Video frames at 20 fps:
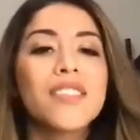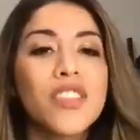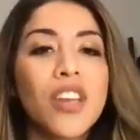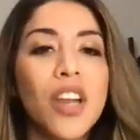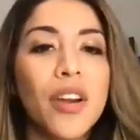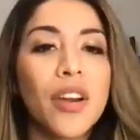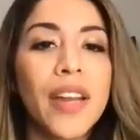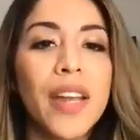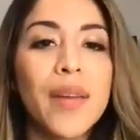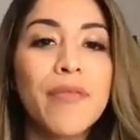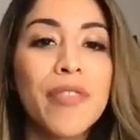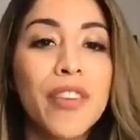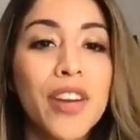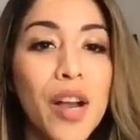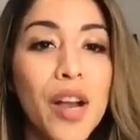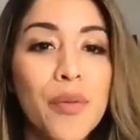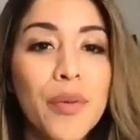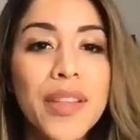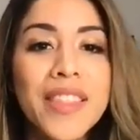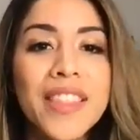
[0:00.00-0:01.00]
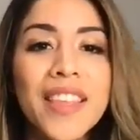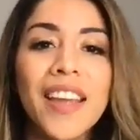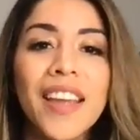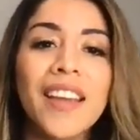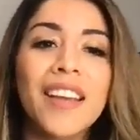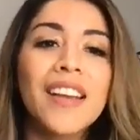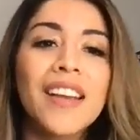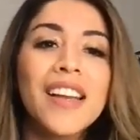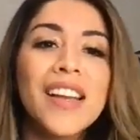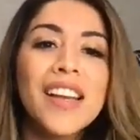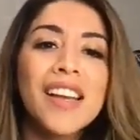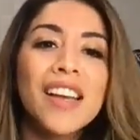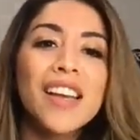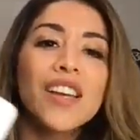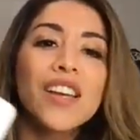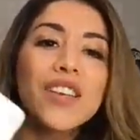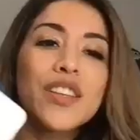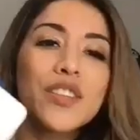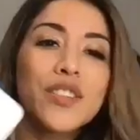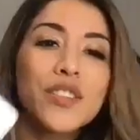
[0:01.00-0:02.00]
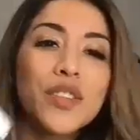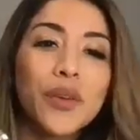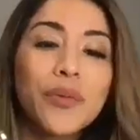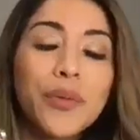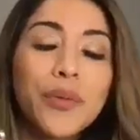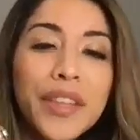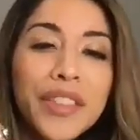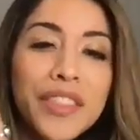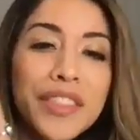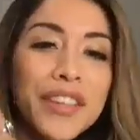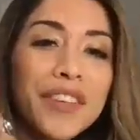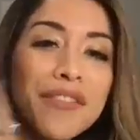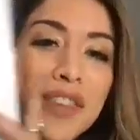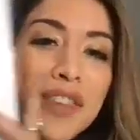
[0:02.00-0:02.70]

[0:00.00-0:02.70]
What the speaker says: sorry, I forgot one thing. So with your